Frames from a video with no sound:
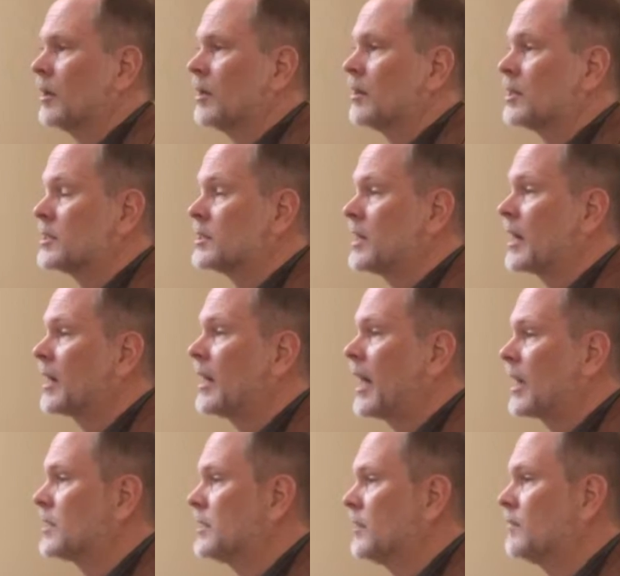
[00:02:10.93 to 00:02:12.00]
The second
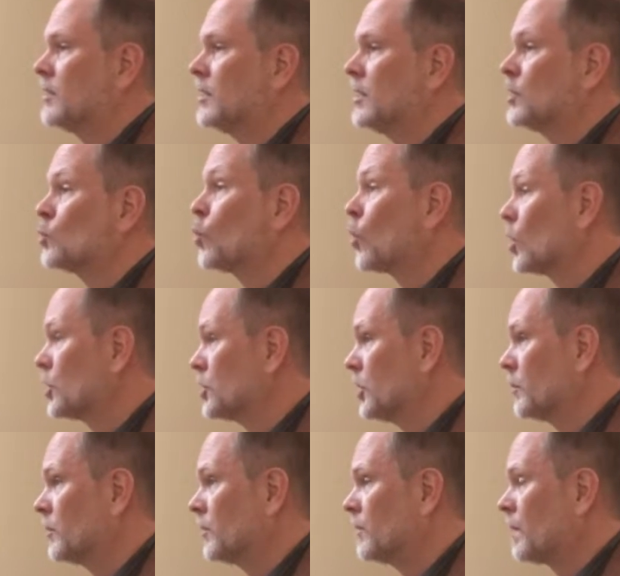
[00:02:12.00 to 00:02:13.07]
activity is
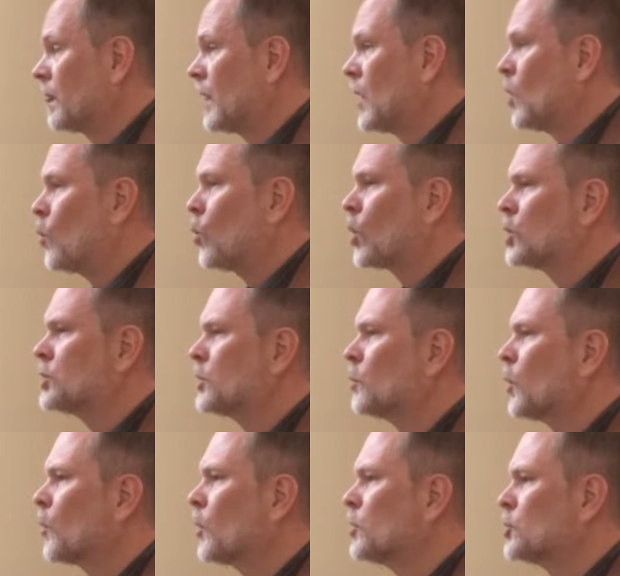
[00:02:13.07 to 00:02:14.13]
worship. Worship
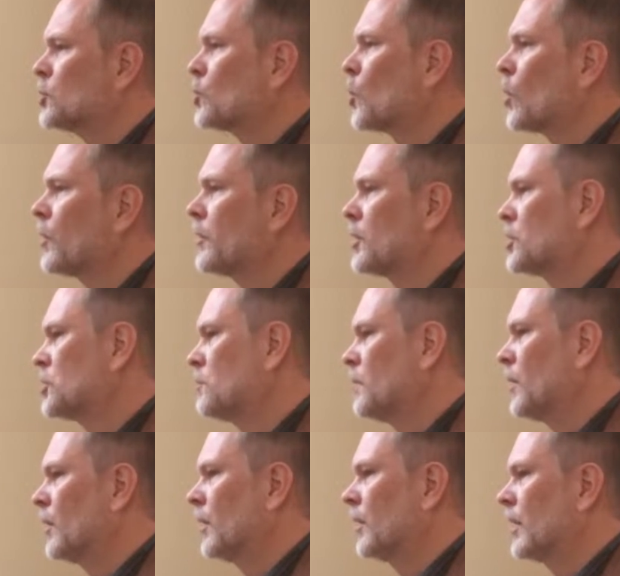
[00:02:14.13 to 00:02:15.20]
will restore their
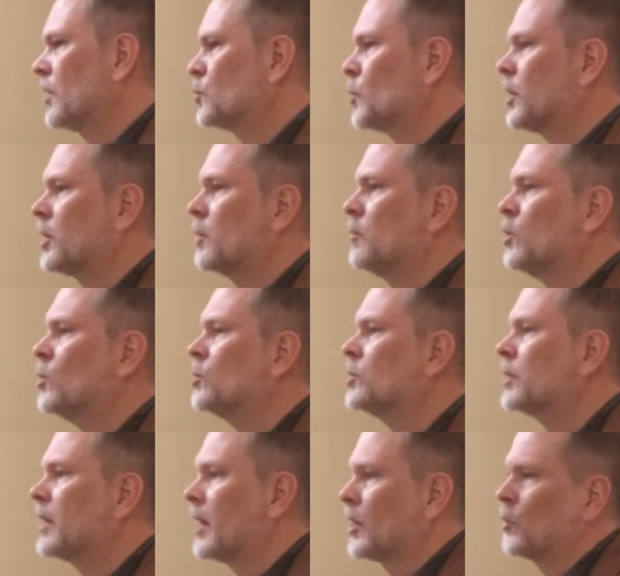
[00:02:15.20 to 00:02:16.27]
spirit as we commune
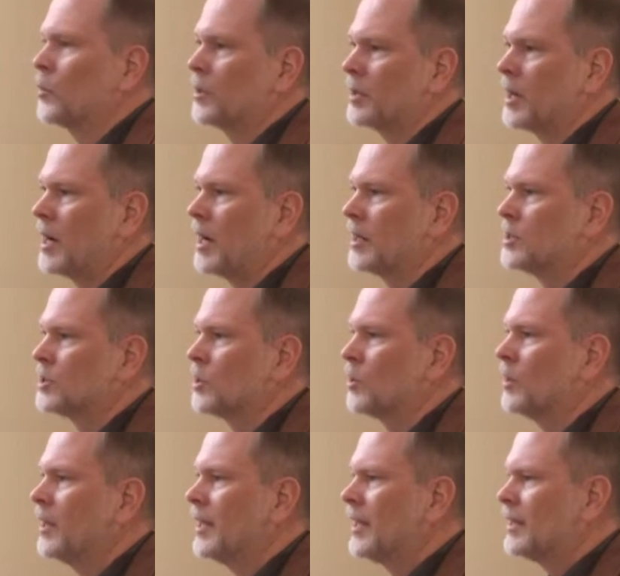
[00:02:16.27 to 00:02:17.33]
together with God,
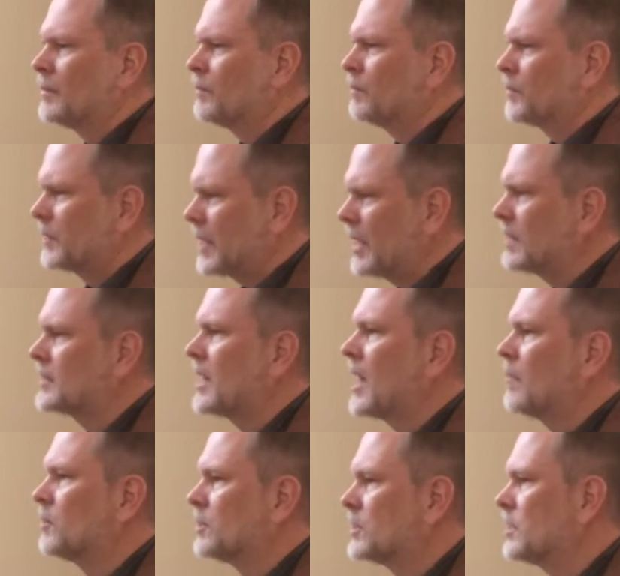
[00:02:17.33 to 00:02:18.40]
so take
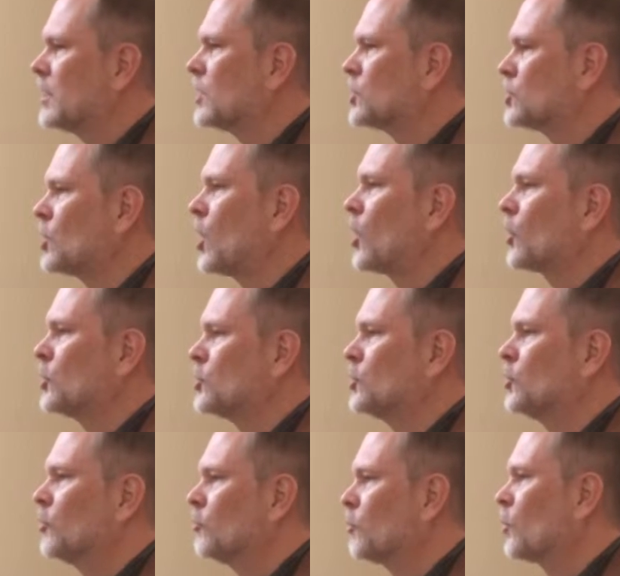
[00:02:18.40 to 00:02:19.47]
time to sing a song or
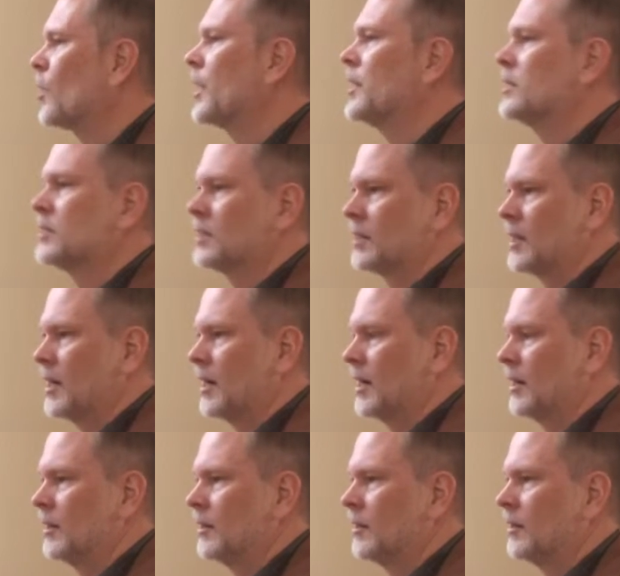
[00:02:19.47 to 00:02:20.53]
2 of praise to
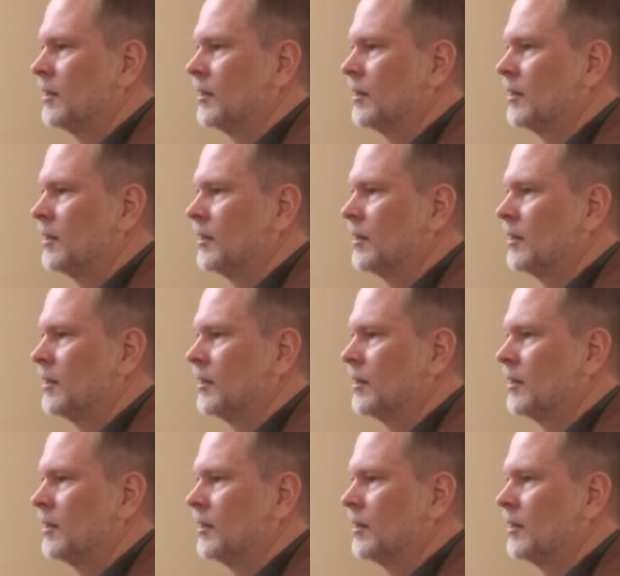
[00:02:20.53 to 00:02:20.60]
God.